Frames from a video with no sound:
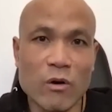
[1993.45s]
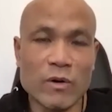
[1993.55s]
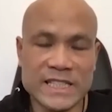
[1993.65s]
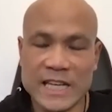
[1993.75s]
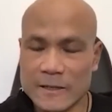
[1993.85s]
He
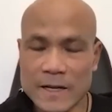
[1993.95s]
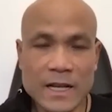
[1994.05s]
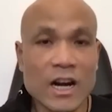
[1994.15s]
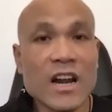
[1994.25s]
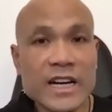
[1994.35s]
said,
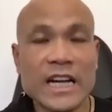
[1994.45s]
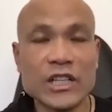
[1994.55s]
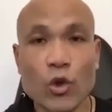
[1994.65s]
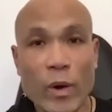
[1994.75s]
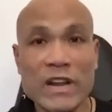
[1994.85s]
learn and
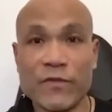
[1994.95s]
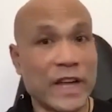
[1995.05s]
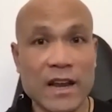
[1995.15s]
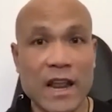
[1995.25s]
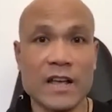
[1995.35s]
do anything
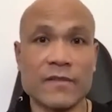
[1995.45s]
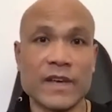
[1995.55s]
in life.